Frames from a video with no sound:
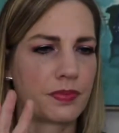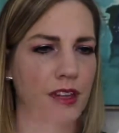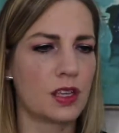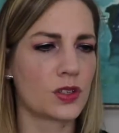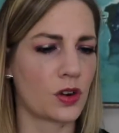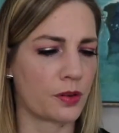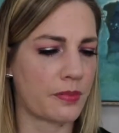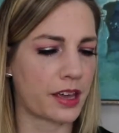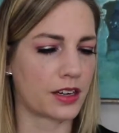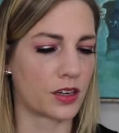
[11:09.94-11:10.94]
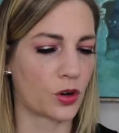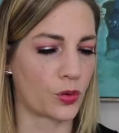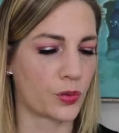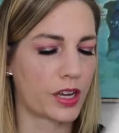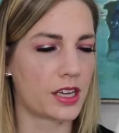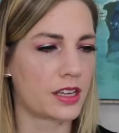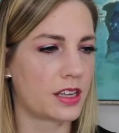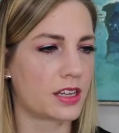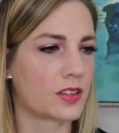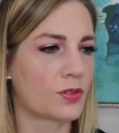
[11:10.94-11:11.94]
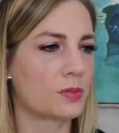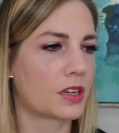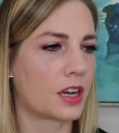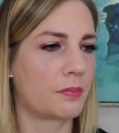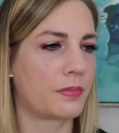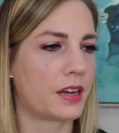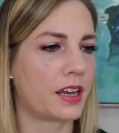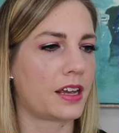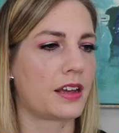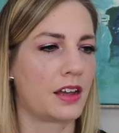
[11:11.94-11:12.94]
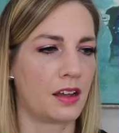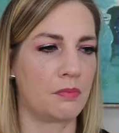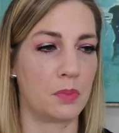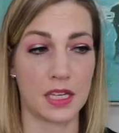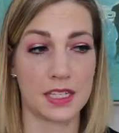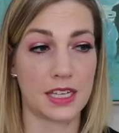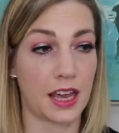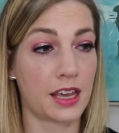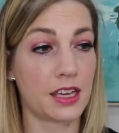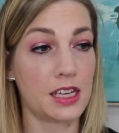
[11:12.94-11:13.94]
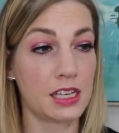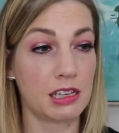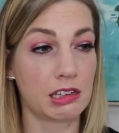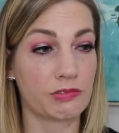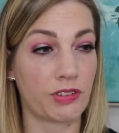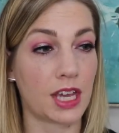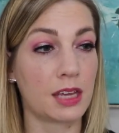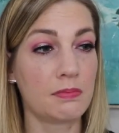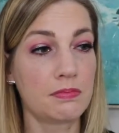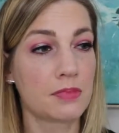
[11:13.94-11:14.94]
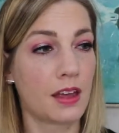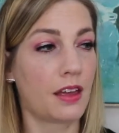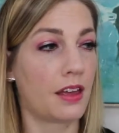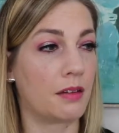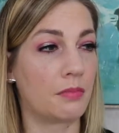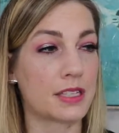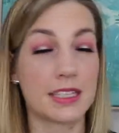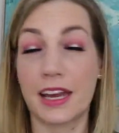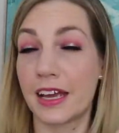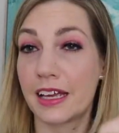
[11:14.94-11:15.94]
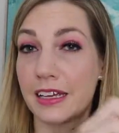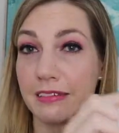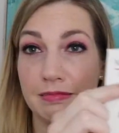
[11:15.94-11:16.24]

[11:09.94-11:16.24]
these are made in Korea, and it's from the company Mustay, Mustay, it